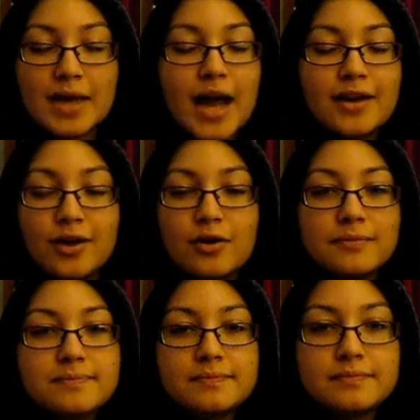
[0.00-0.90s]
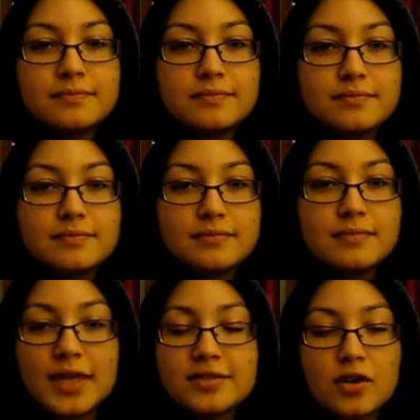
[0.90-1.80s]
I know.
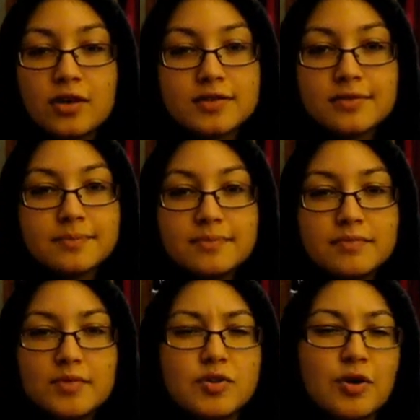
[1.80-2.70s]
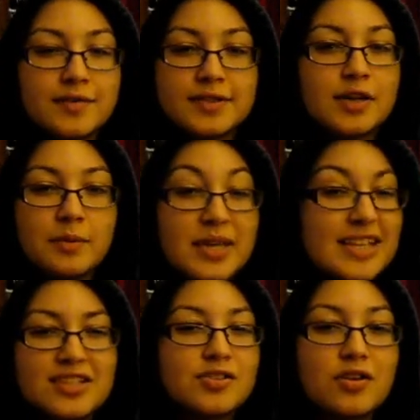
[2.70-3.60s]
It's awesome. You don't have to tell me.
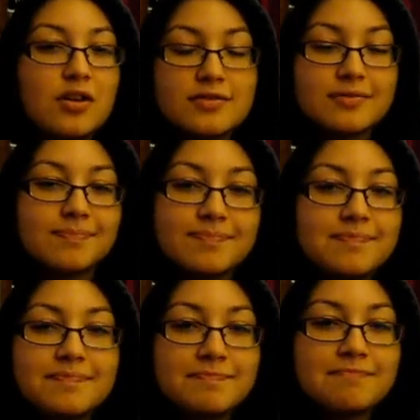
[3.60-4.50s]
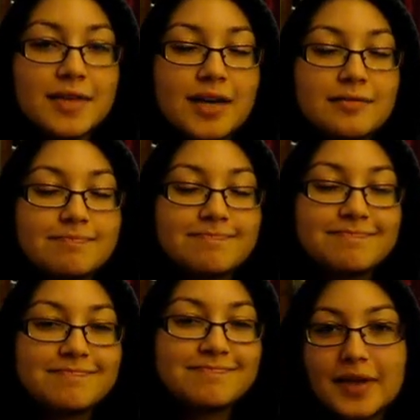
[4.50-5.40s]
It's just awesome. Yeah.
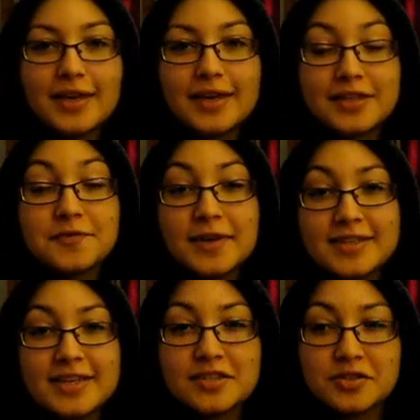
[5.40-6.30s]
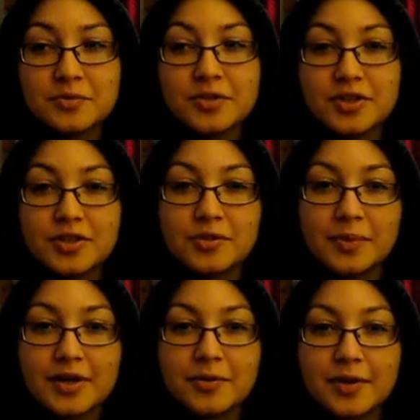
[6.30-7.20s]
His face tasted really good,
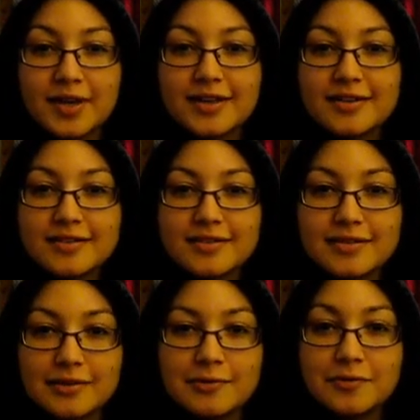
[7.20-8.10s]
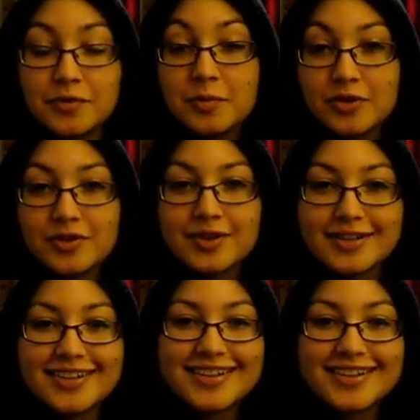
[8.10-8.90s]
by the way, so if you're wondering.